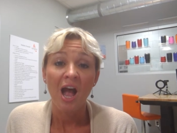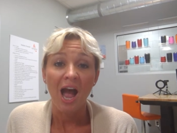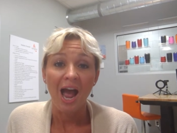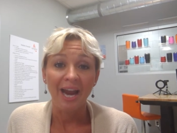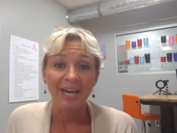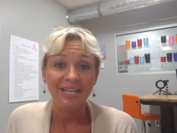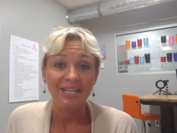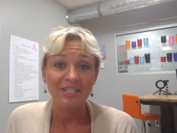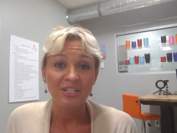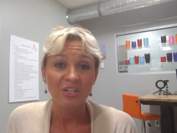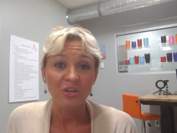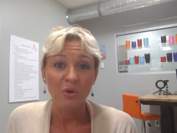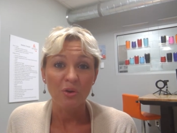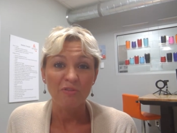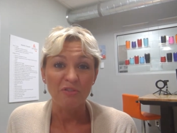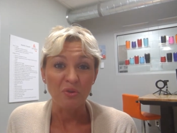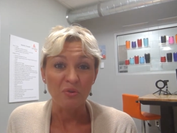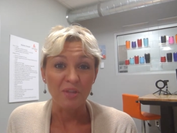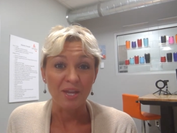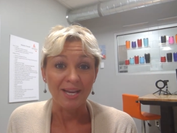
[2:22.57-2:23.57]
I need to know a
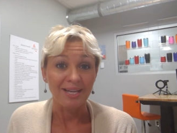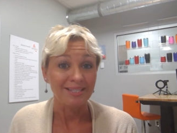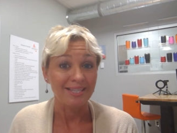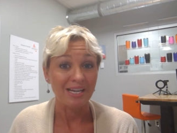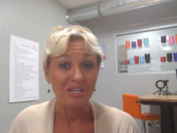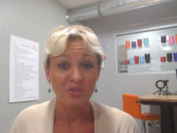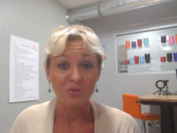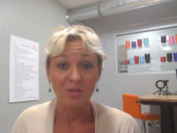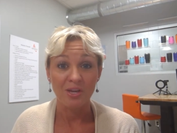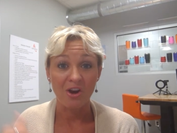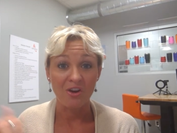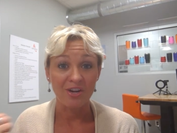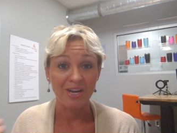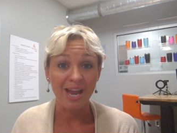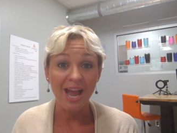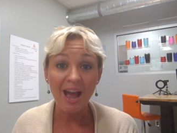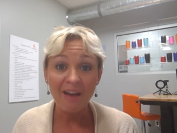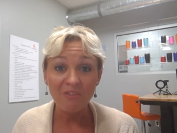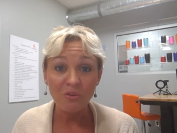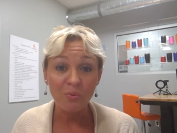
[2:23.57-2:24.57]
few things. Like, do they already
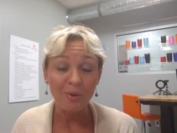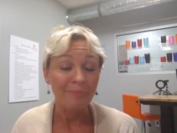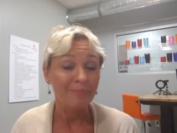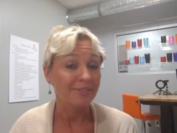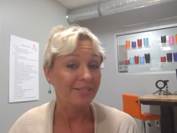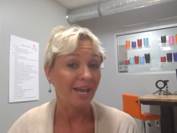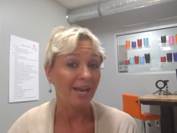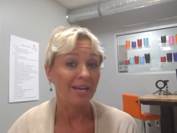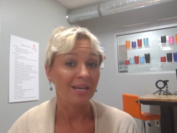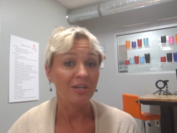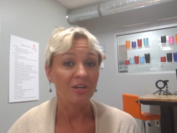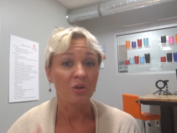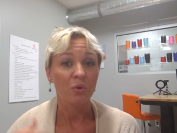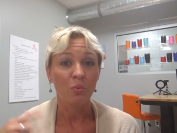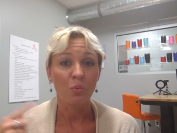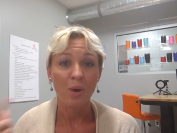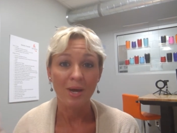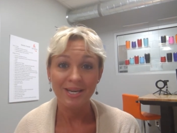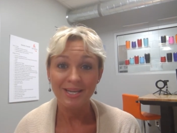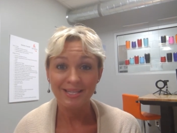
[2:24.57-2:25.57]
have a website?
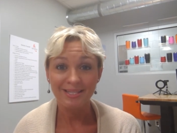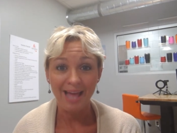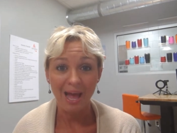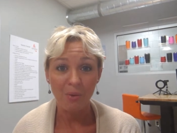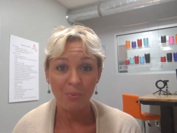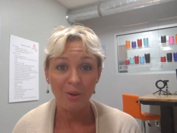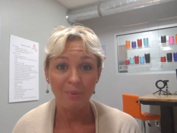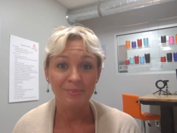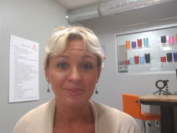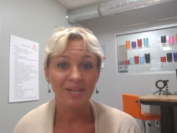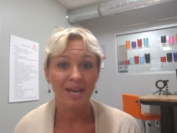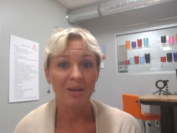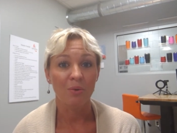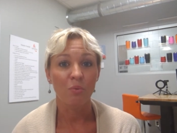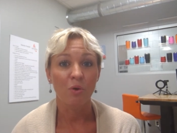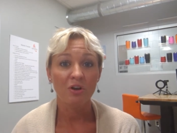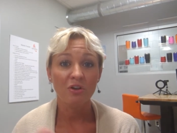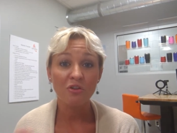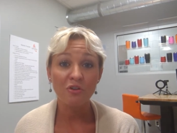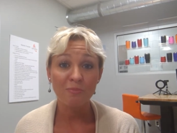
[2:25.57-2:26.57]
What is that website?
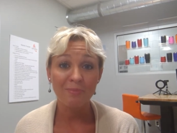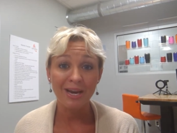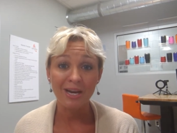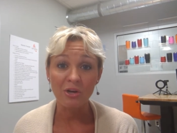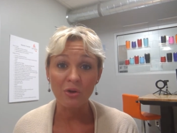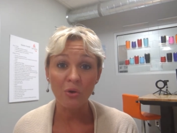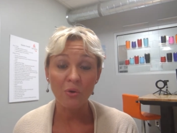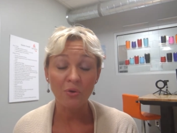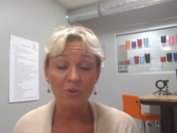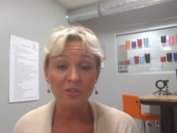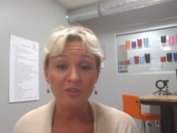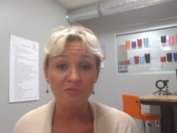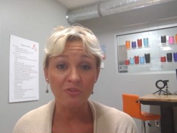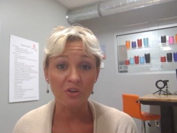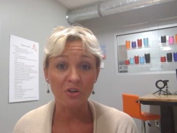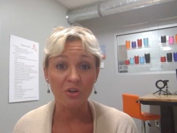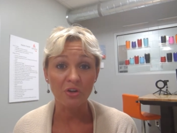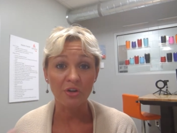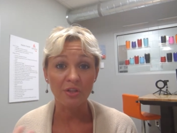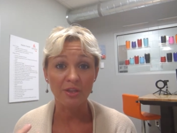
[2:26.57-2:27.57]
What are their main goals
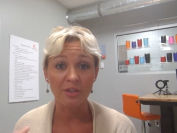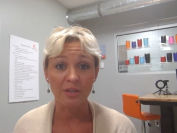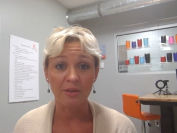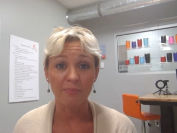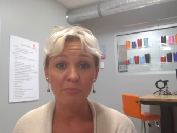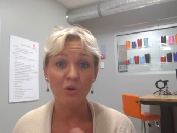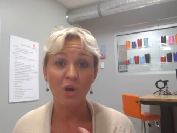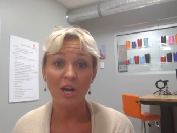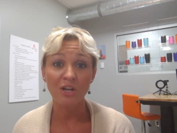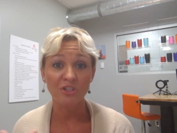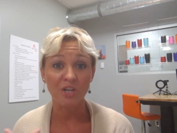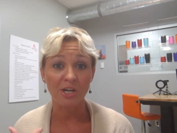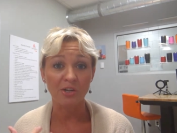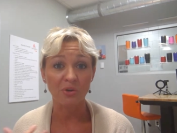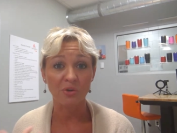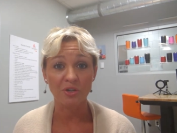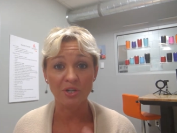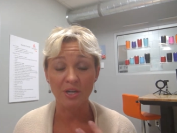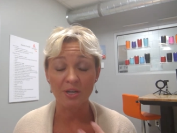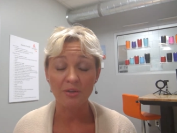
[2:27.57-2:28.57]
for the project
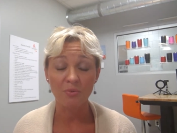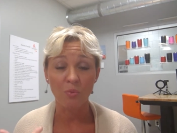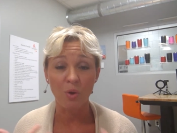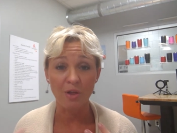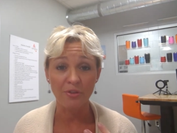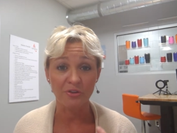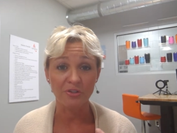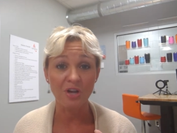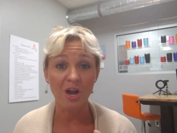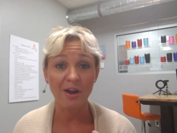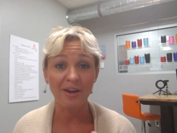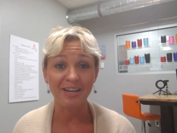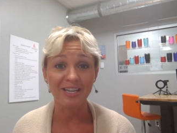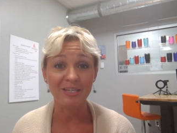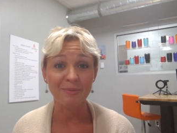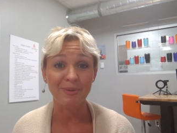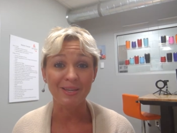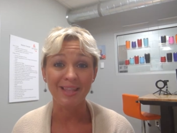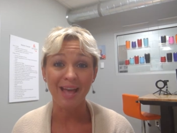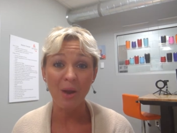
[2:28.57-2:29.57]
or while they're talking
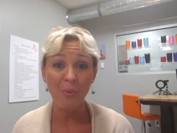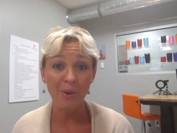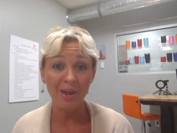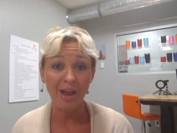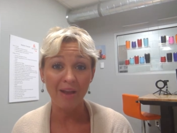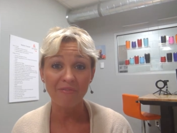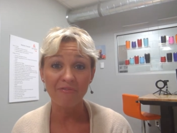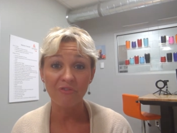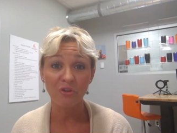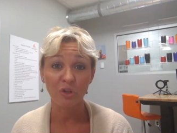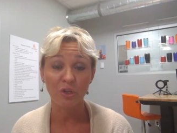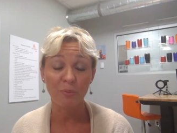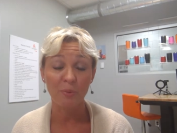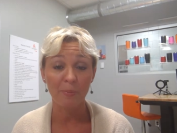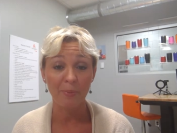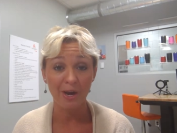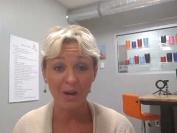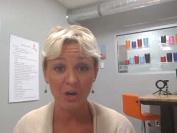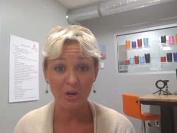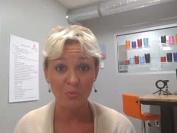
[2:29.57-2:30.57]
to me? That way I'm fully
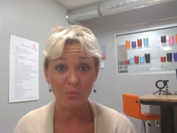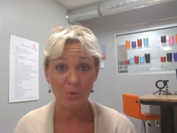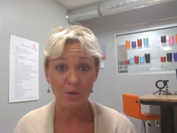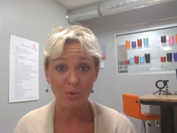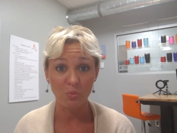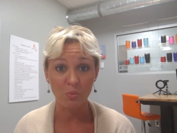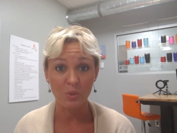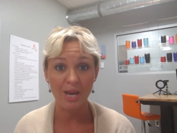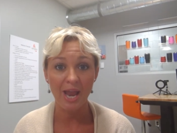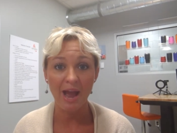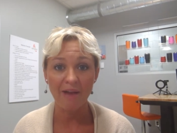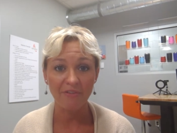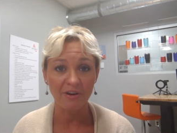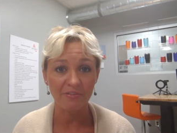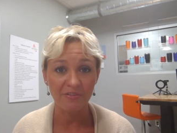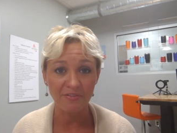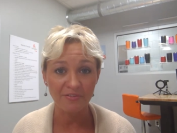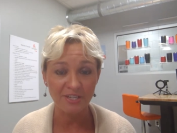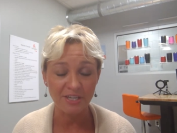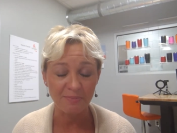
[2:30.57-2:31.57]
prepared when we have
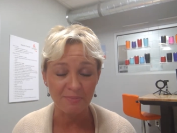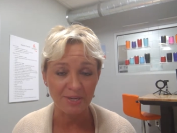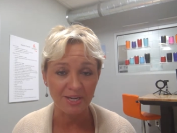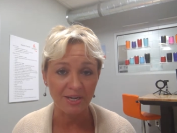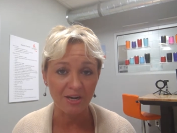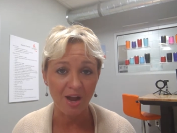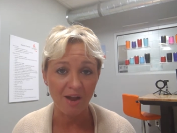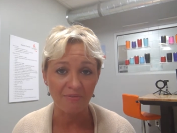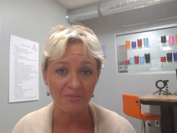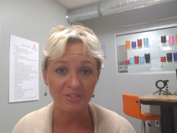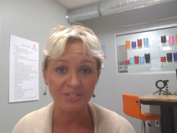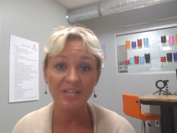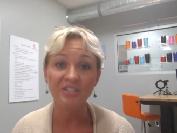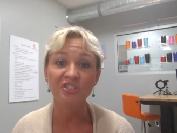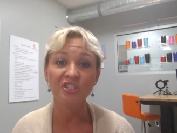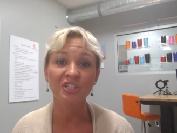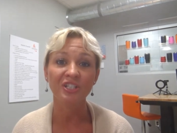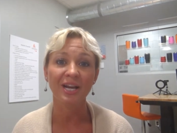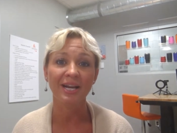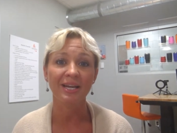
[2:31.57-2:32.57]
our 15-minute
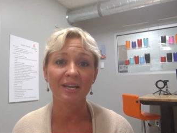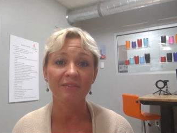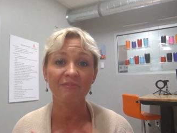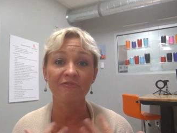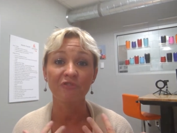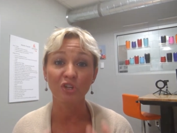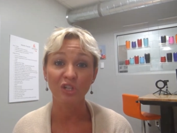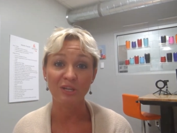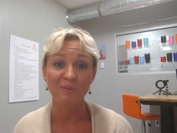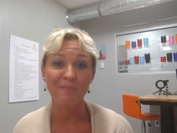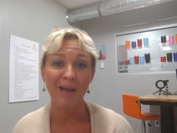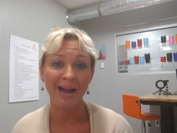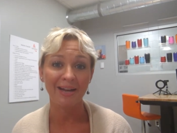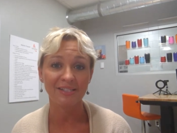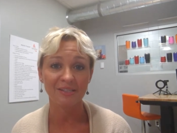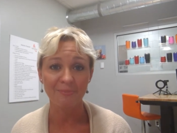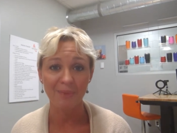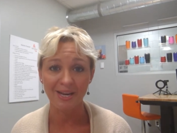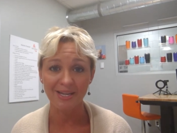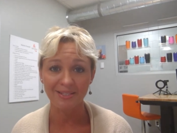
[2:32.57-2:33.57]
conversation and I can fully
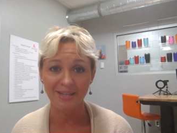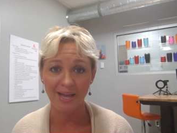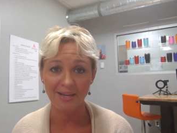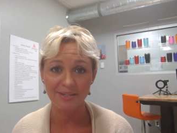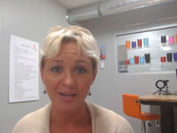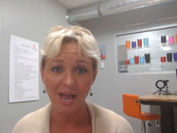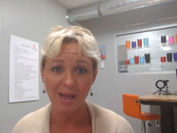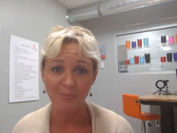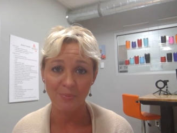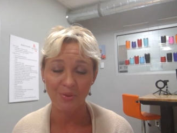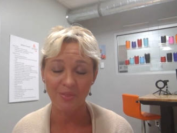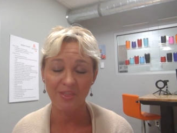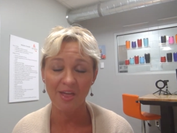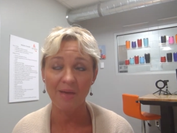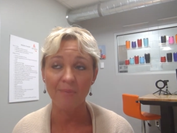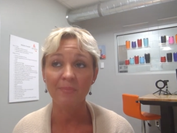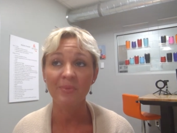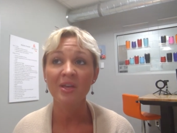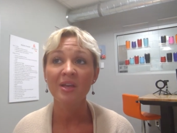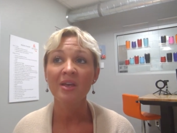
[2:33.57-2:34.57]
maximize that time with
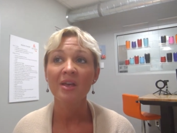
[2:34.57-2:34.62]
them.